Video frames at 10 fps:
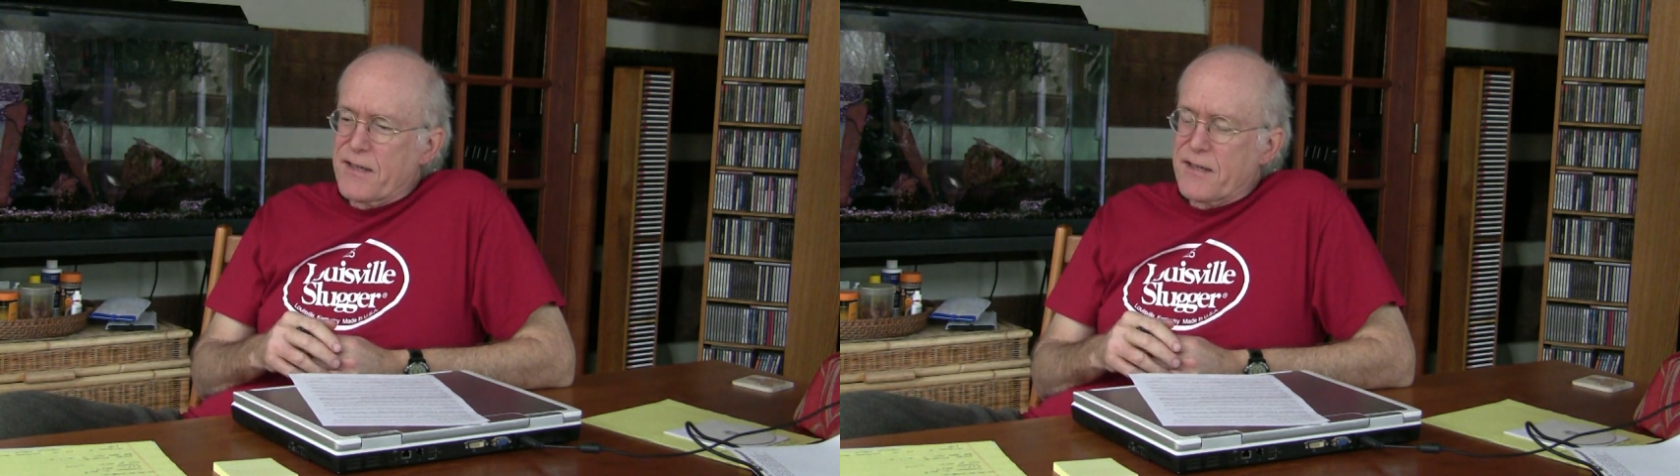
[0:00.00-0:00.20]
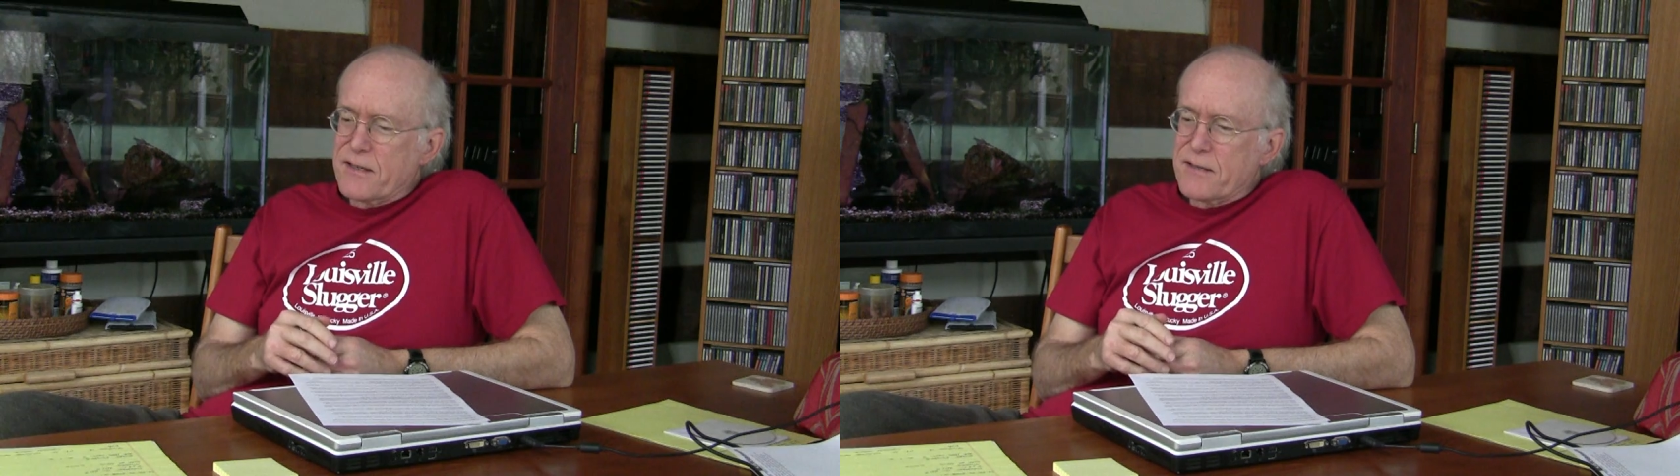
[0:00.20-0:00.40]

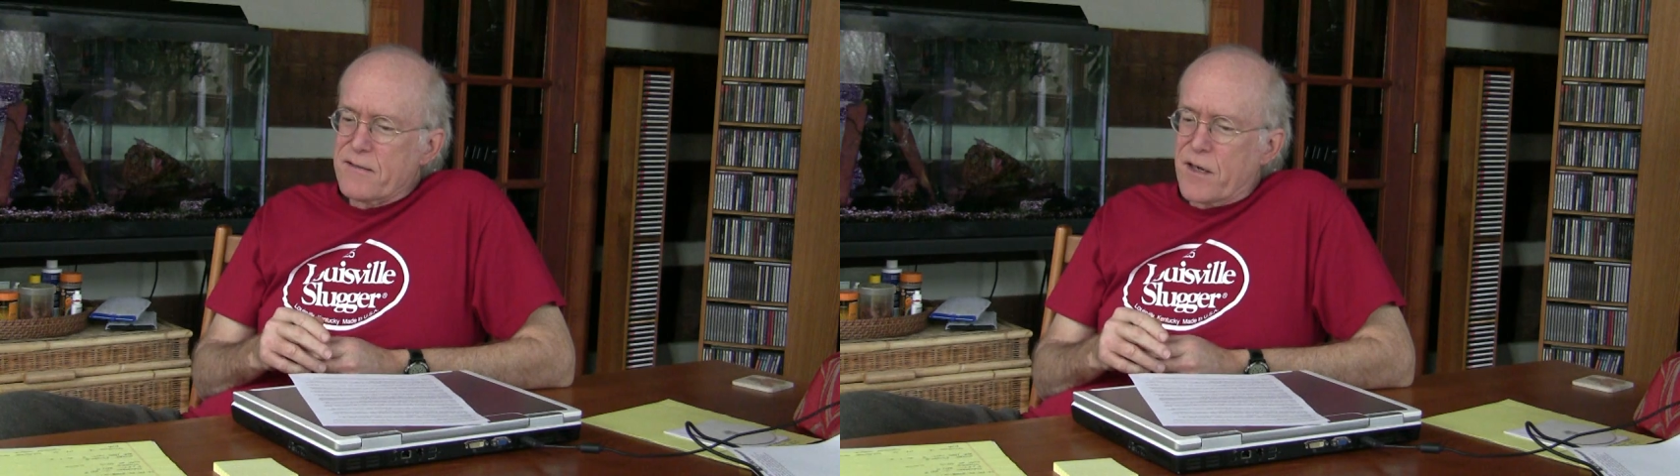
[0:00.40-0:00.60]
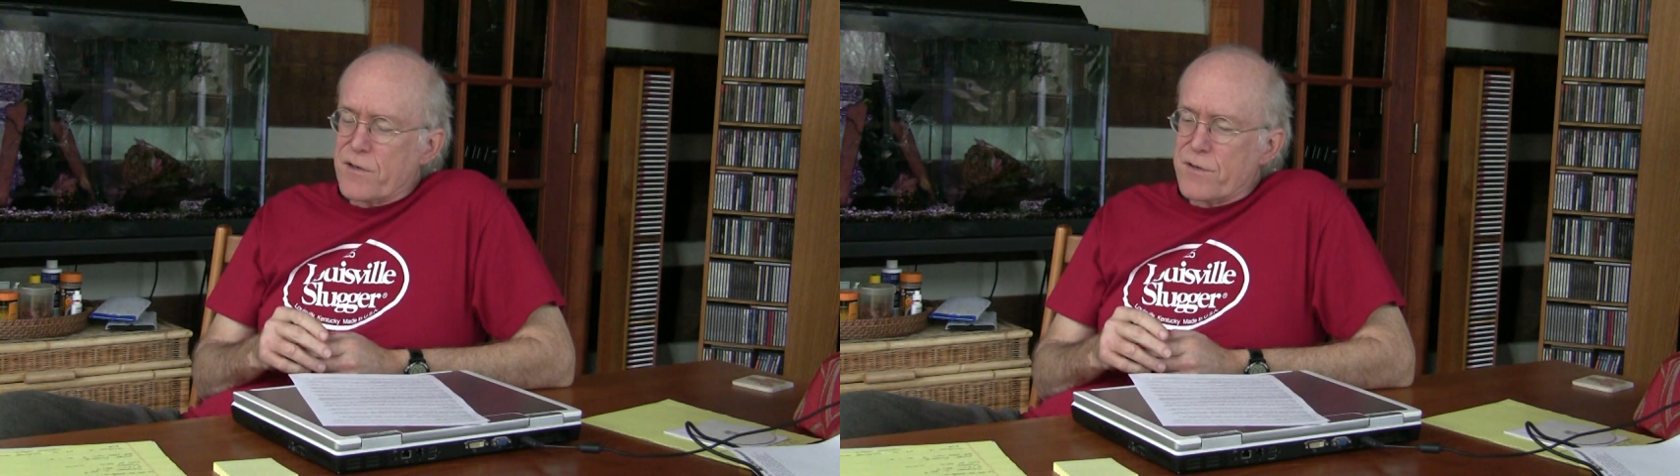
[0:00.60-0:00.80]
in the
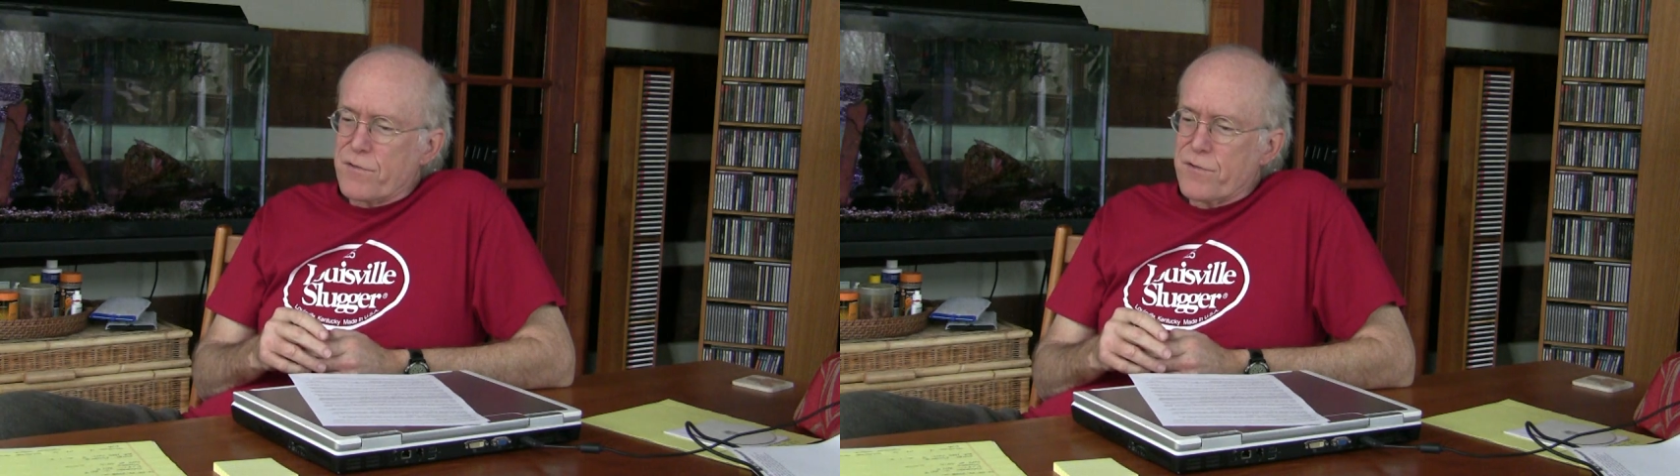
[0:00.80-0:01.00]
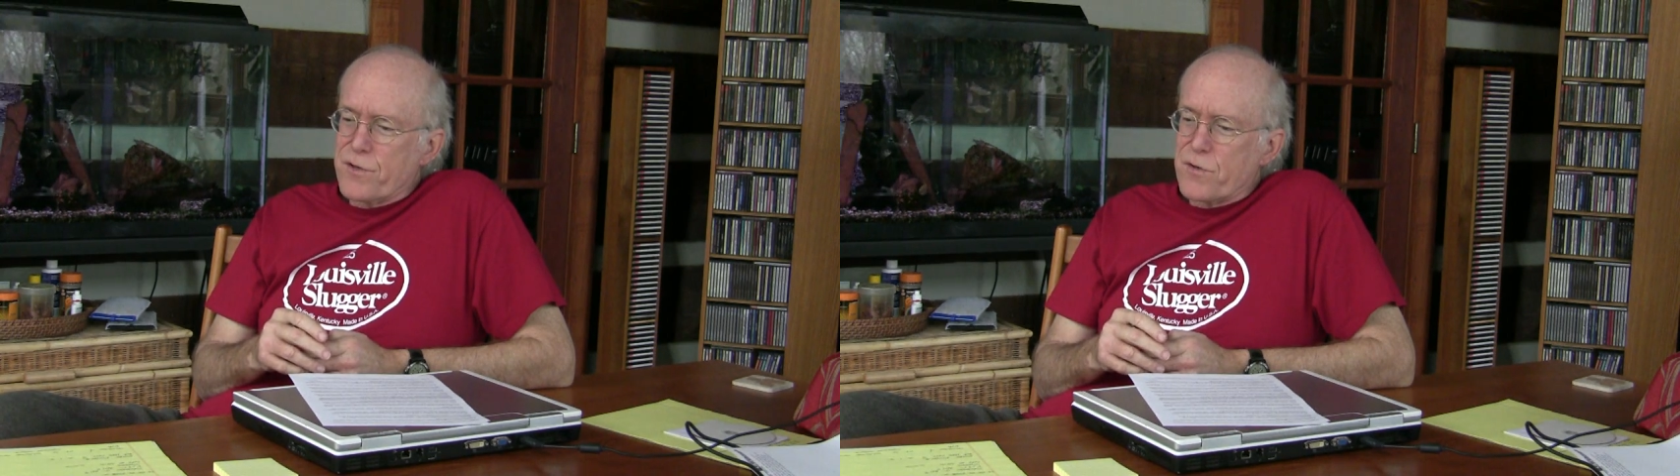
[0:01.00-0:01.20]
Uncle
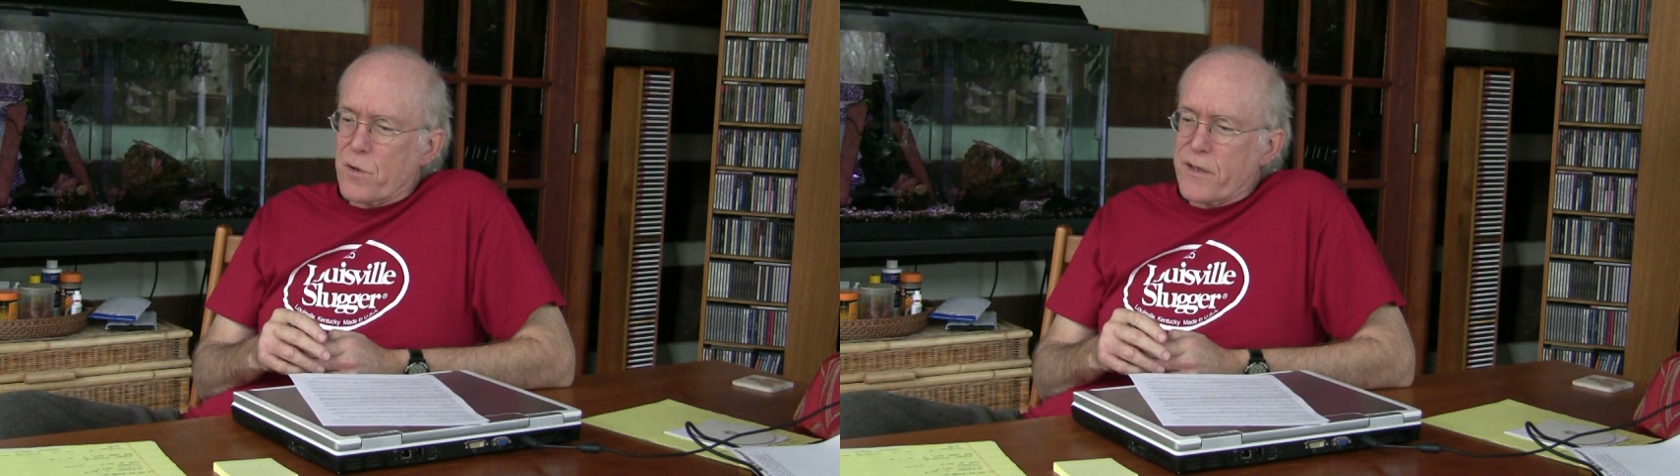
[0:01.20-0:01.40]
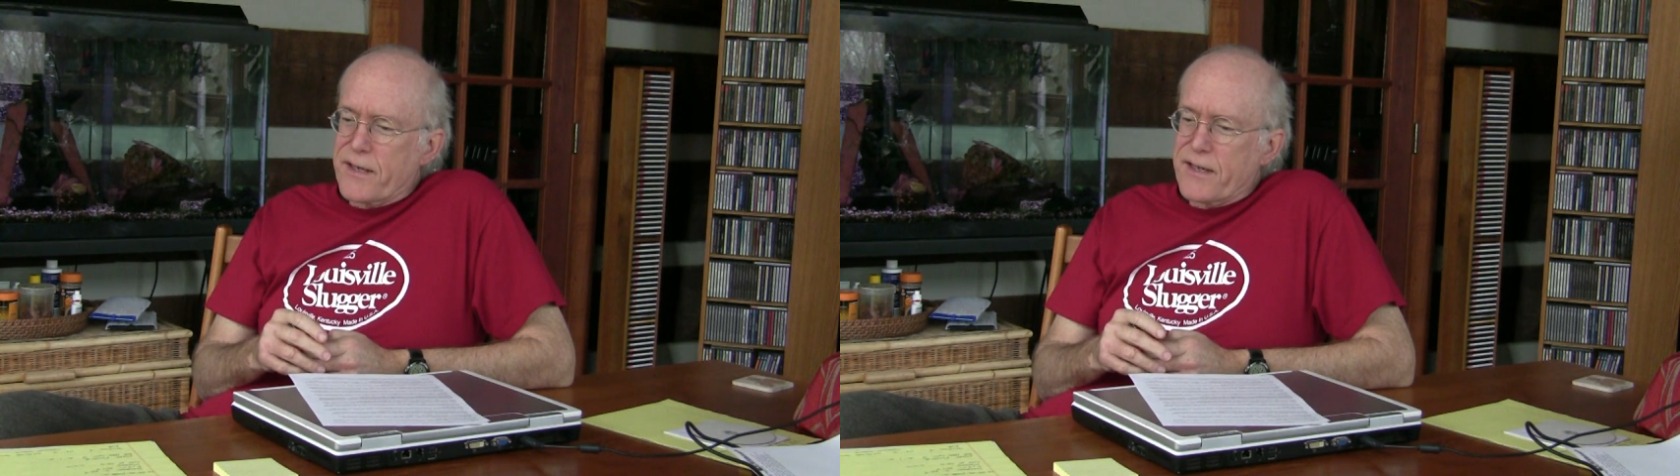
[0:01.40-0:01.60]
Scrooge
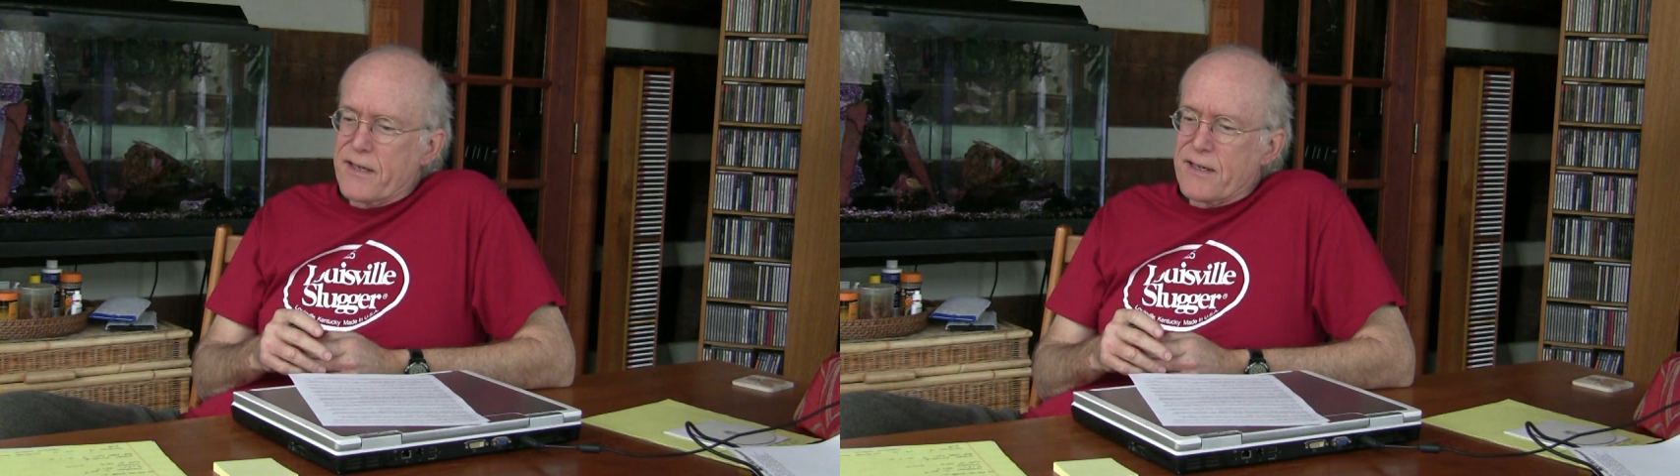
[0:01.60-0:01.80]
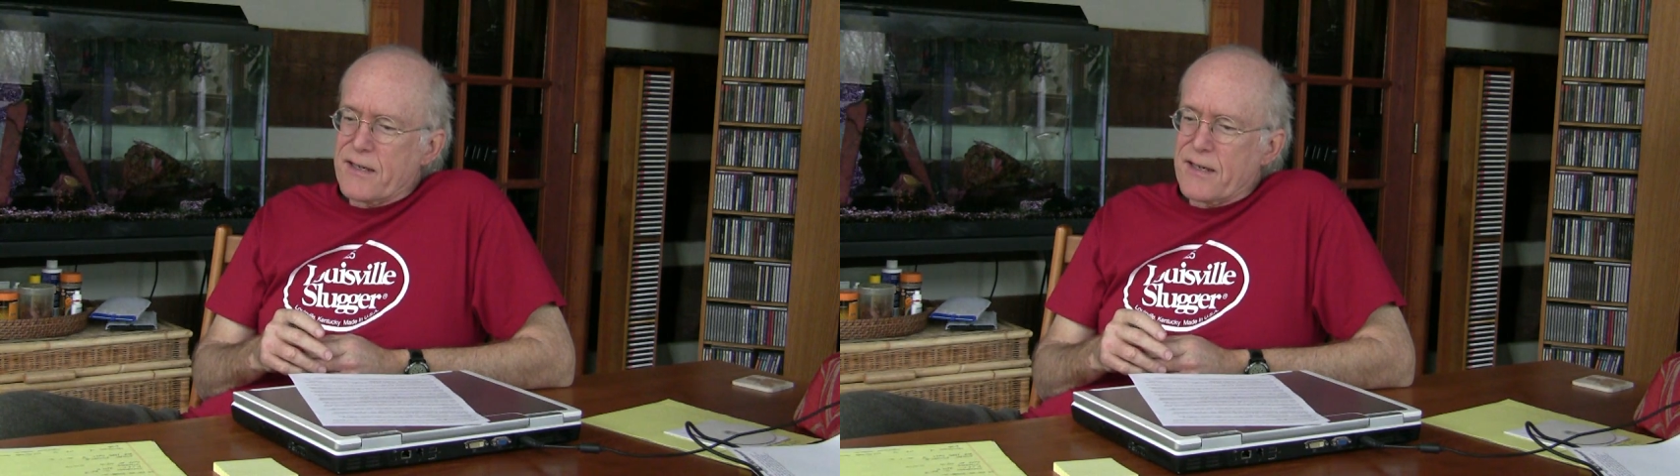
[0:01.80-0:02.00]
story,
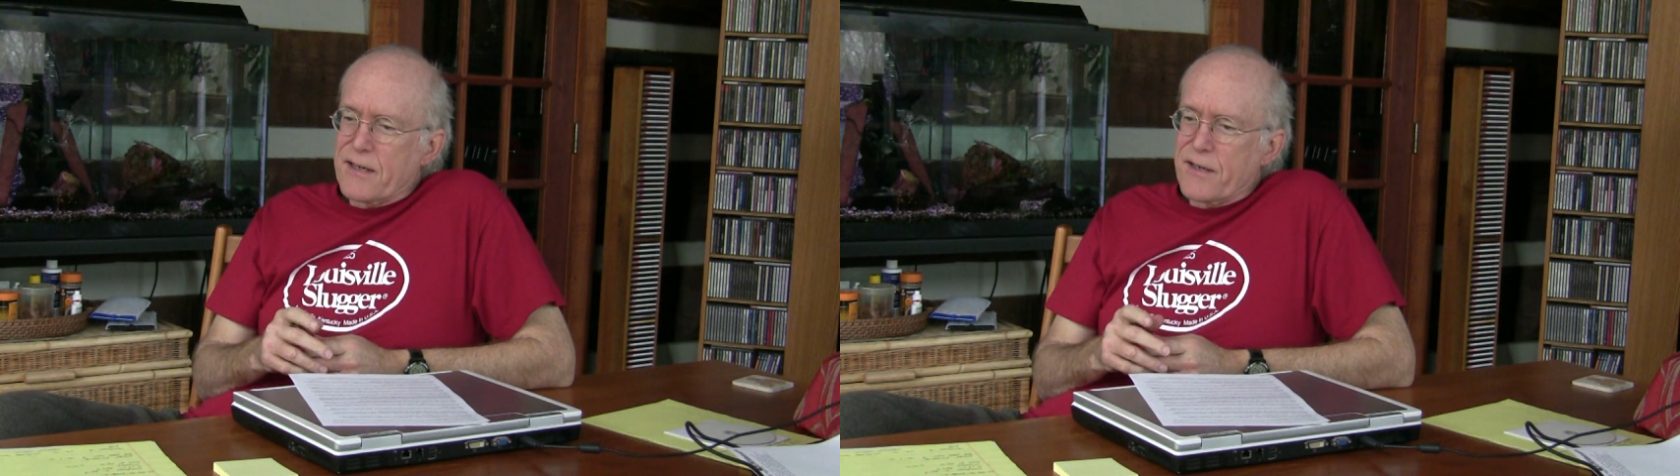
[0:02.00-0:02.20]
and